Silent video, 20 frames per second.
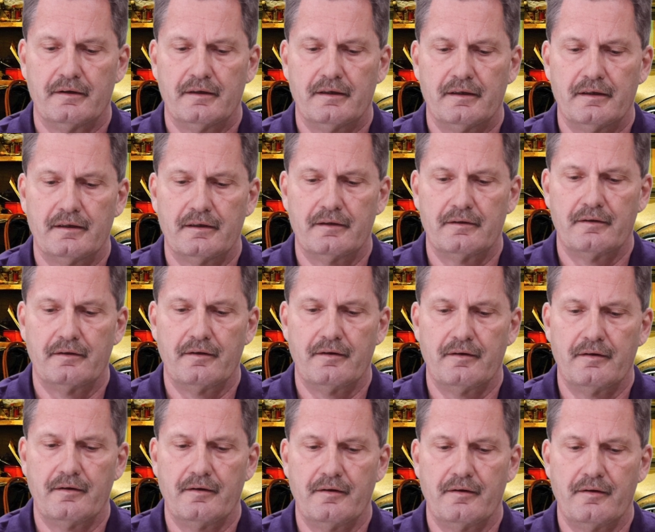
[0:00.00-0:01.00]

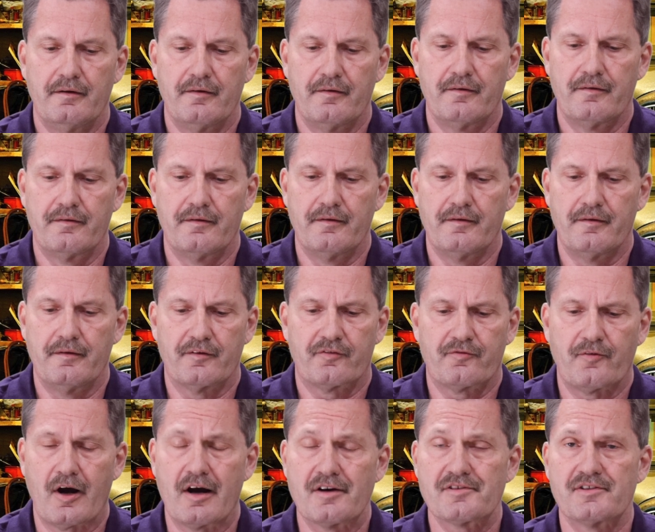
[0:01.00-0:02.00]
As
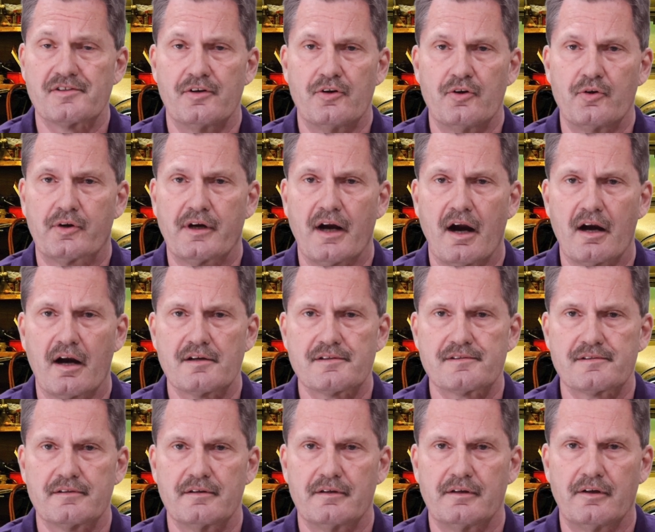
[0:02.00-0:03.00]
far as the new
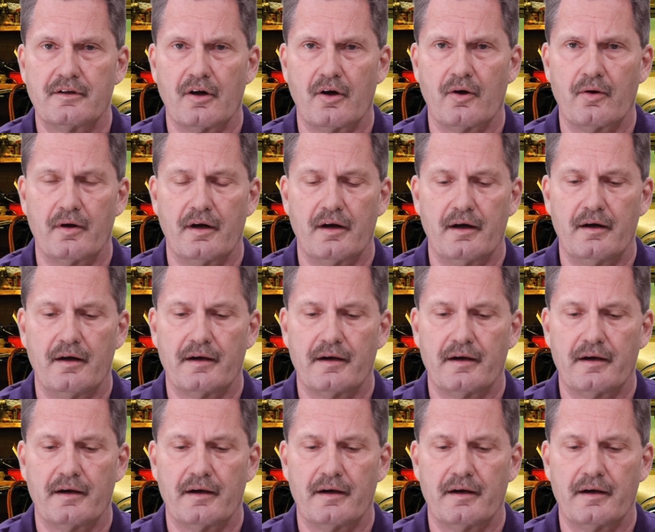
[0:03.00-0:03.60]
cars, you know,